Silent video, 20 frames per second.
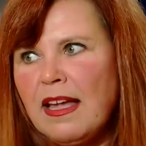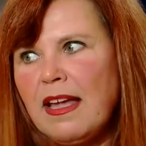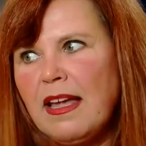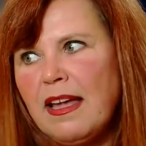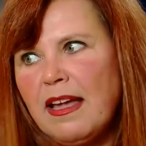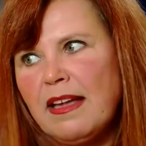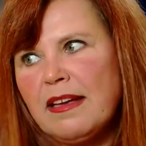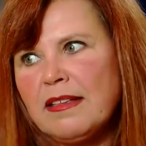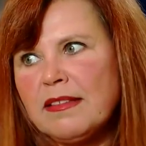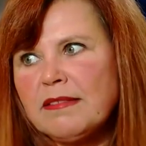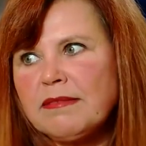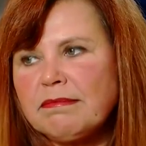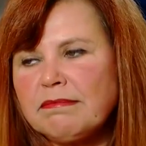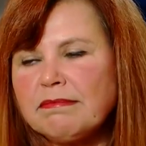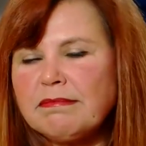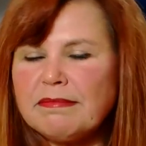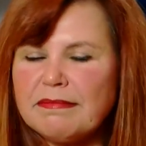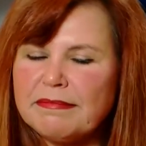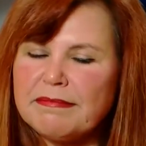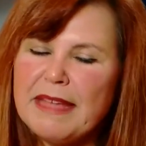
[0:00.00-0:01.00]
and
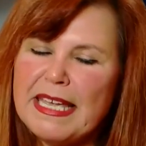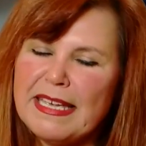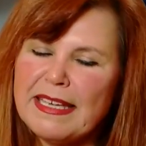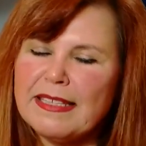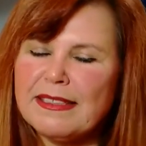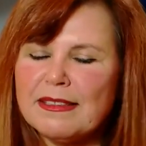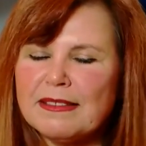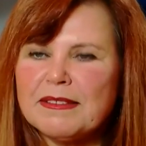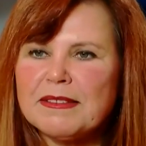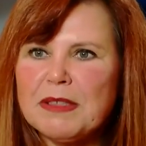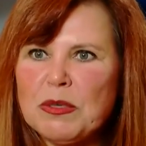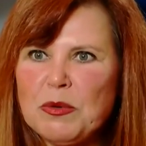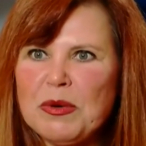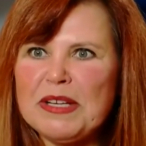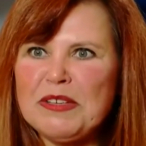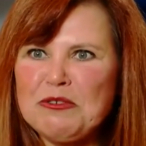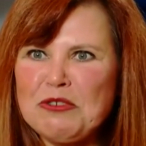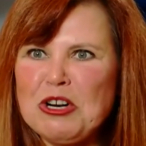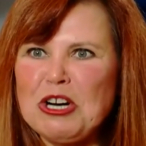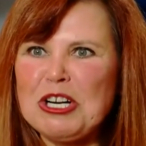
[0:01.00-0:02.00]
make it
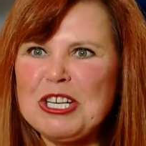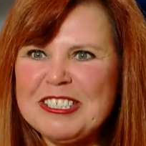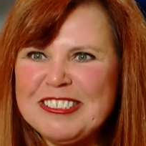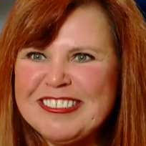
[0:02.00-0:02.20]
quite far.